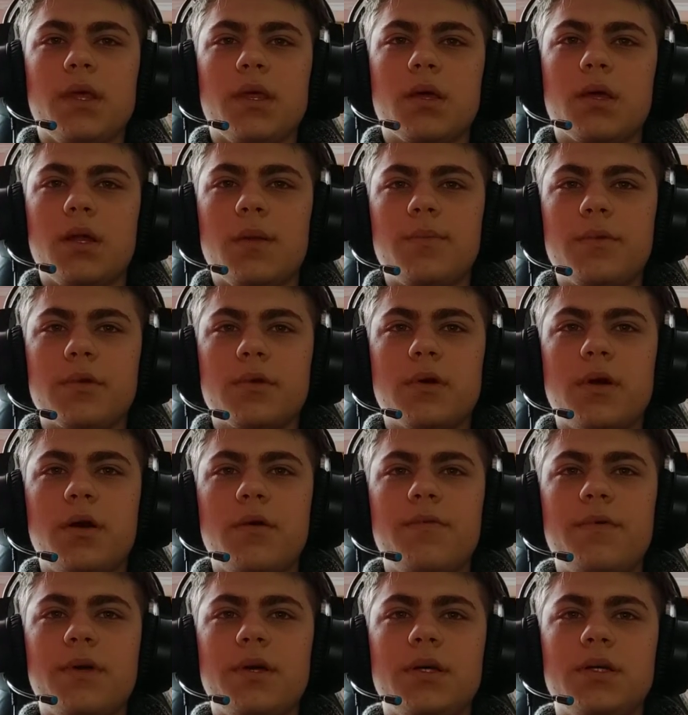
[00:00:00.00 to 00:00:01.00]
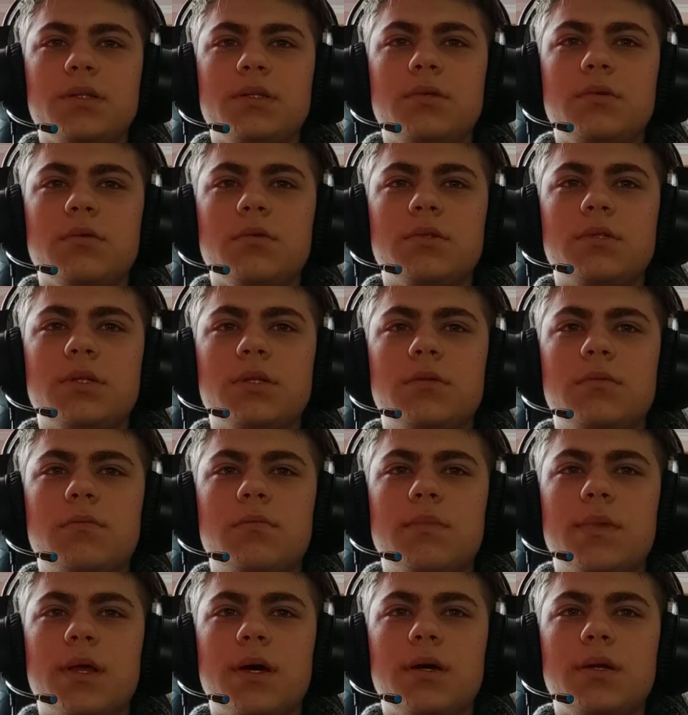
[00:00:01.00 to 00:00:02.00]
Cryptography is
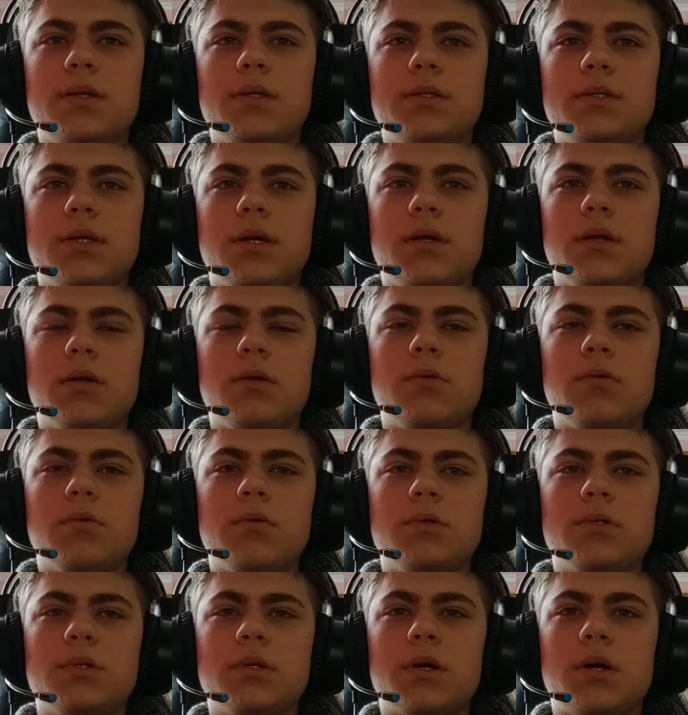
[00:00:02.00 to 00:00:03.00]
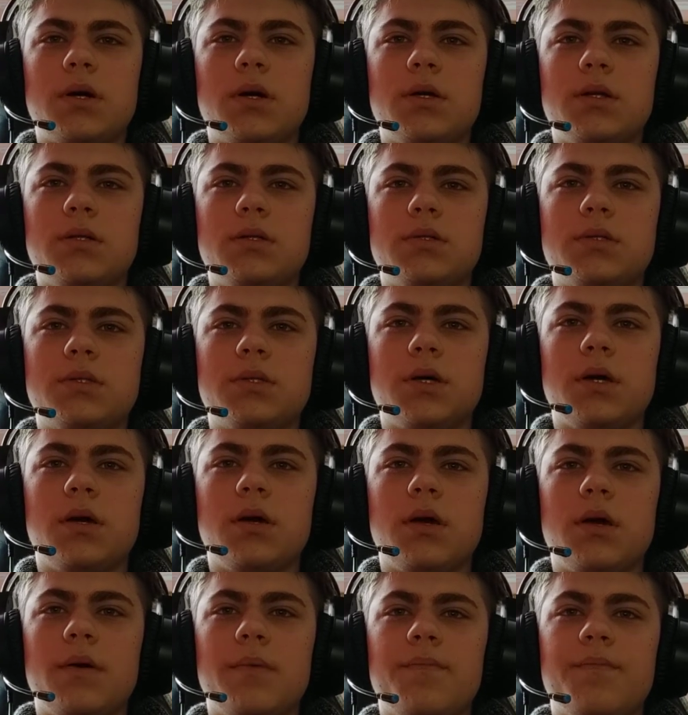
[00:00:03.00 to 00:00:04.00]
used. Blind signatures hide
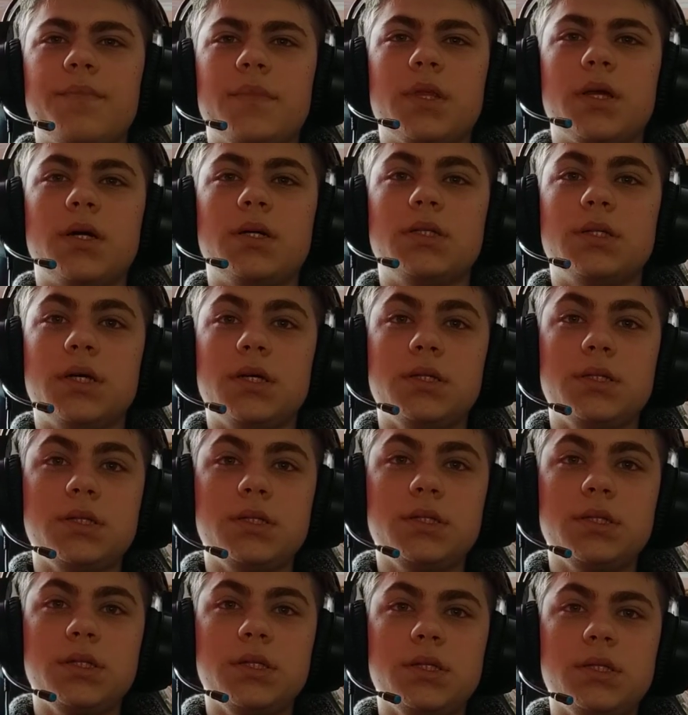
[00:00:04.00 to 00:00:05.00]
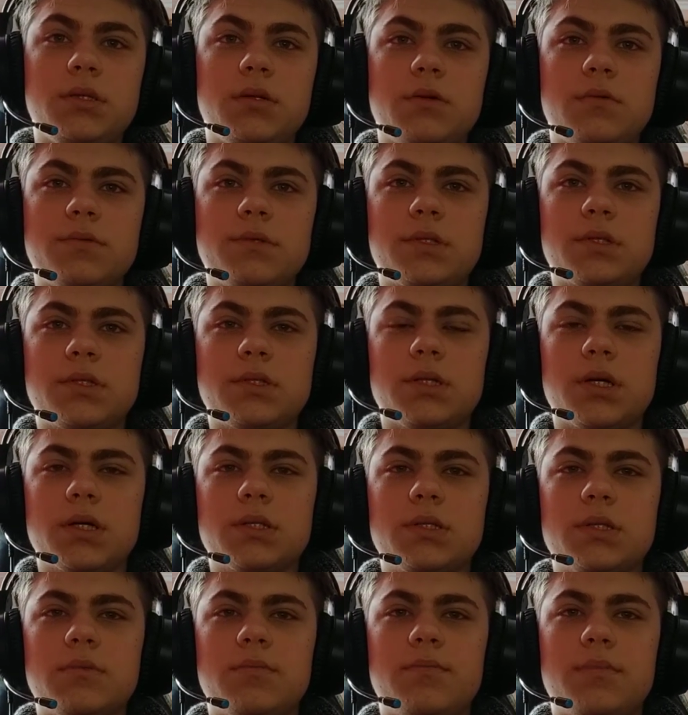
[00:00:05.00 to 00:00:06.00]
the identity of
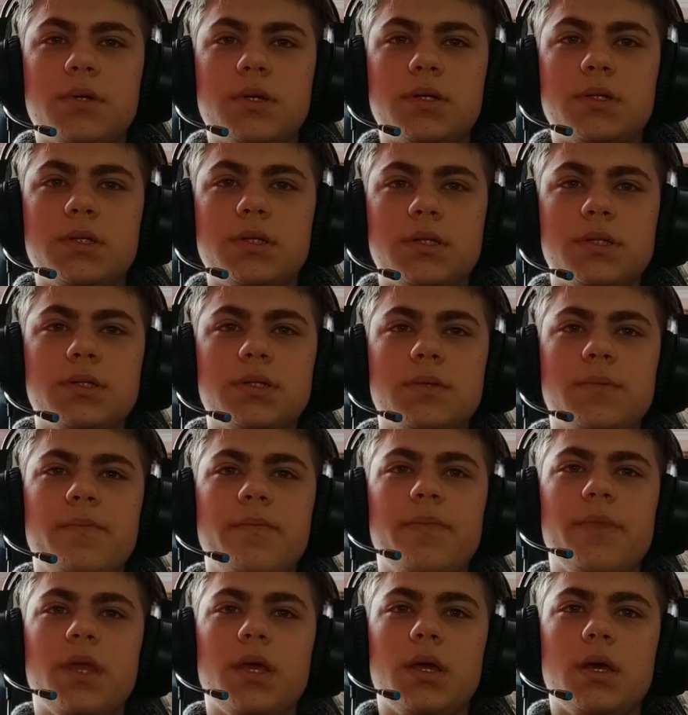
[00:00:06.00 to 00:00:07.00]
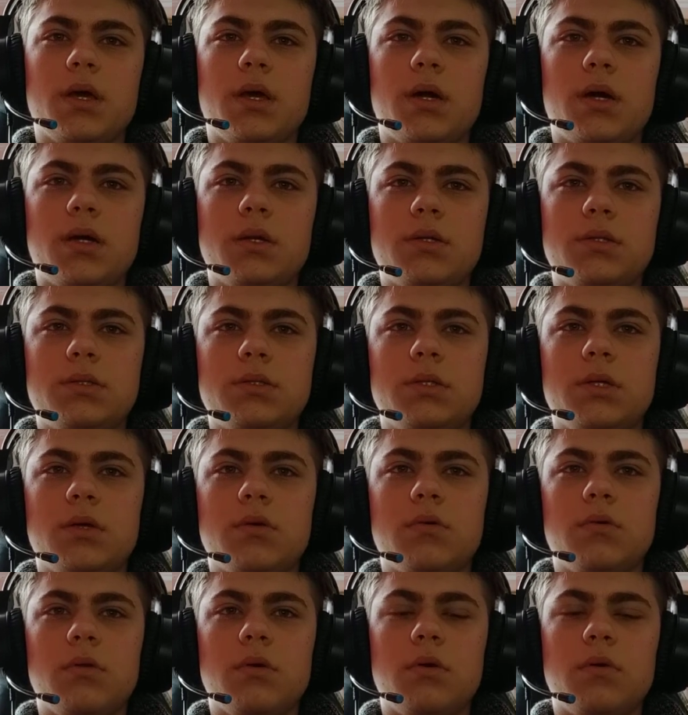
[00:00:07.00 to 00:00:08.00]
transaction parties, and
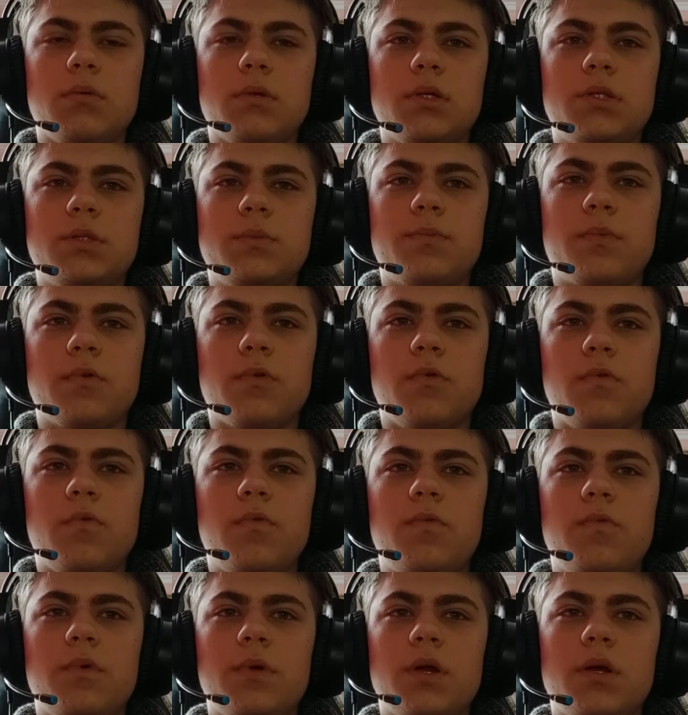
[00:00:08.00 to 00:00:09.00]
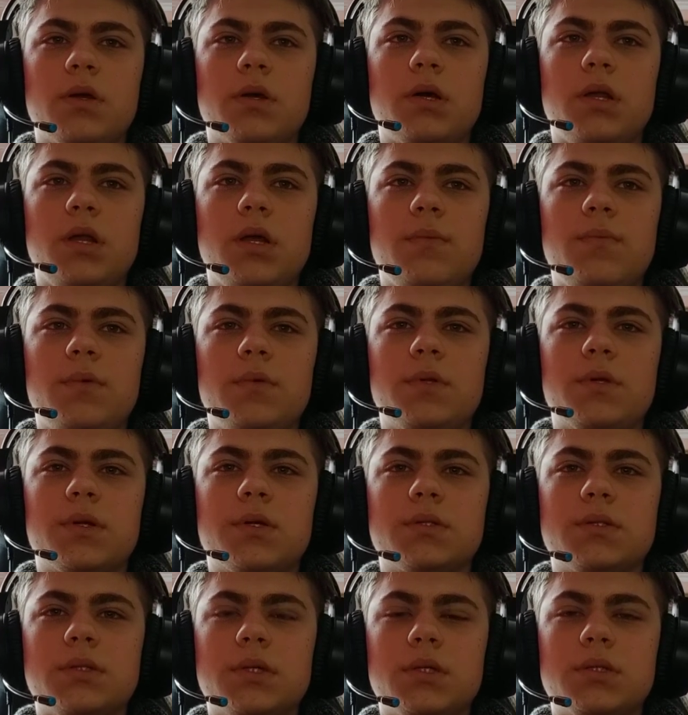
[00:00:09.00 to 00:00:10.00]
zero-knowledge proof encrypt
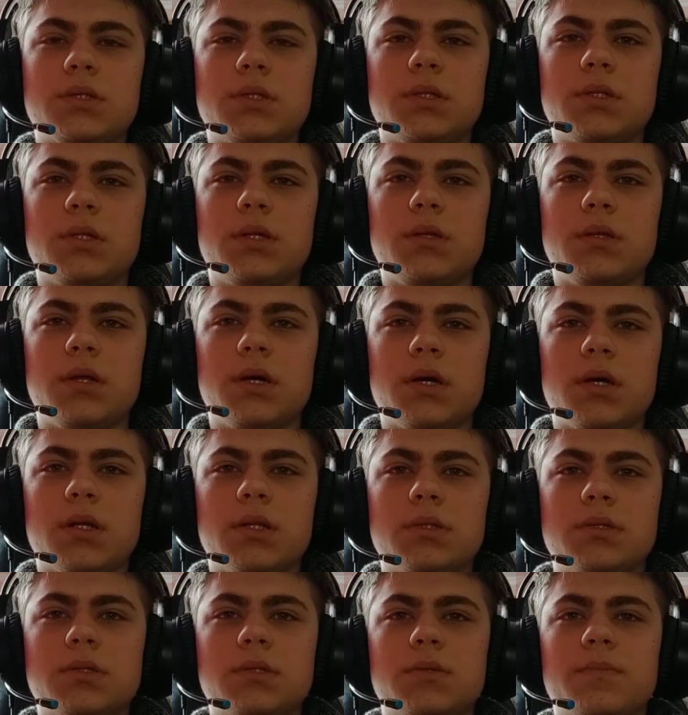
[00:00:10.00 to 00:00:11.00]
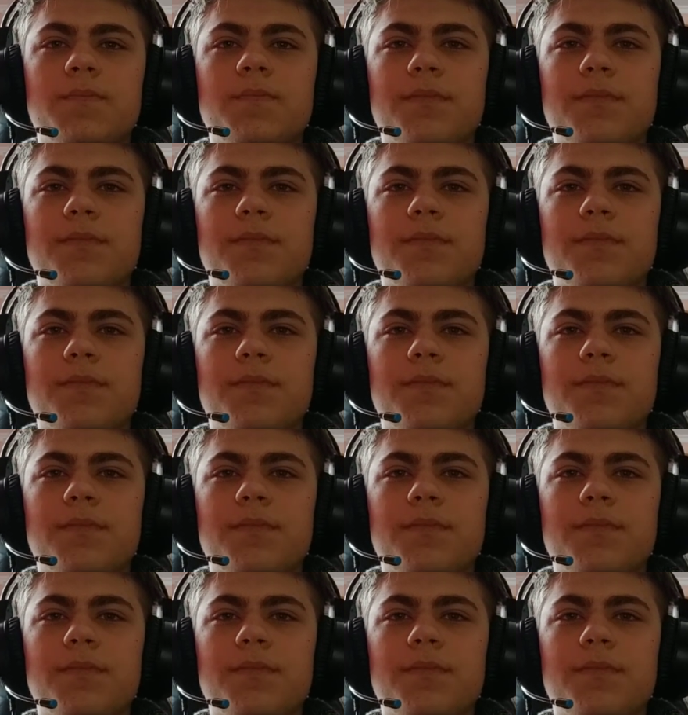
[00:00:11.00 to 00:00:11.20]
transaction details.